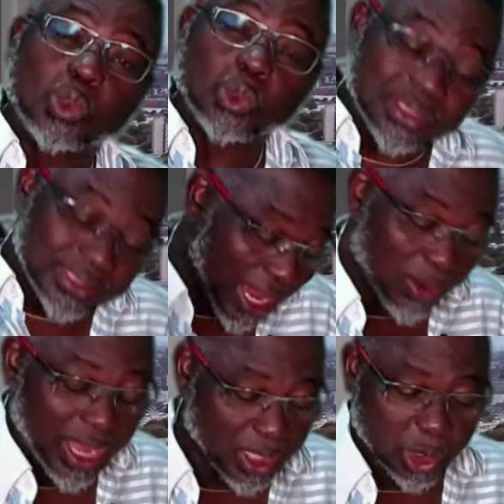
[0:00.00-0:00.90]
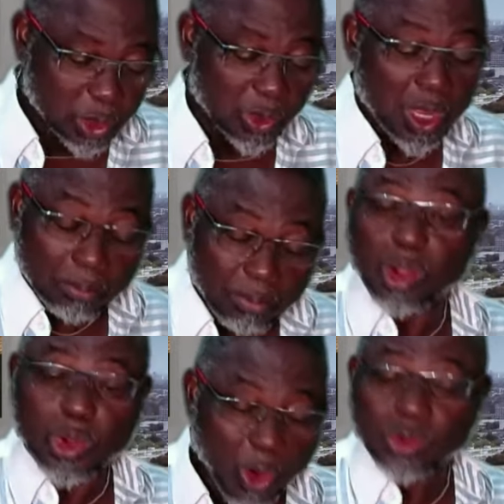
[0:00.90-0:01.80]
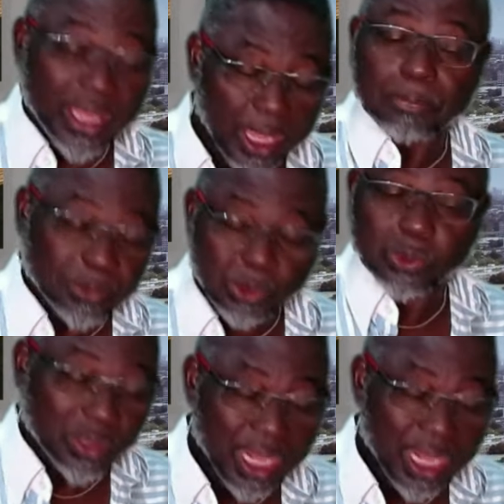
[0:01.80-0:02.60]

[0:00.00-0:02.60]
looked down at you, but God helped you.